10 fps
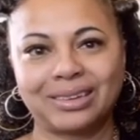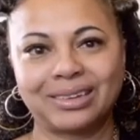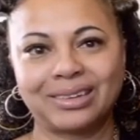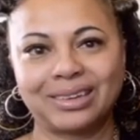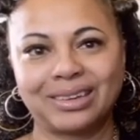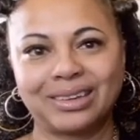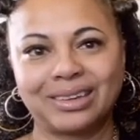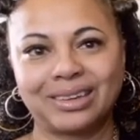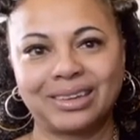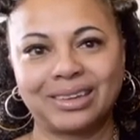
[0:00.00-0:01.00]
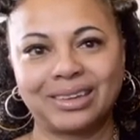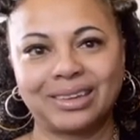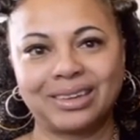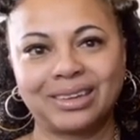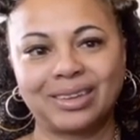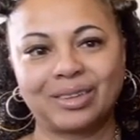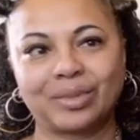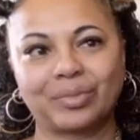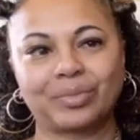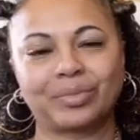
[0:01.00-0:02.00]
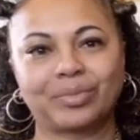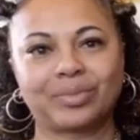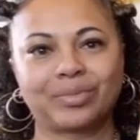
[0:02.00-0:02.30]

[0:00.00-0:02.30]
Nobody speaks.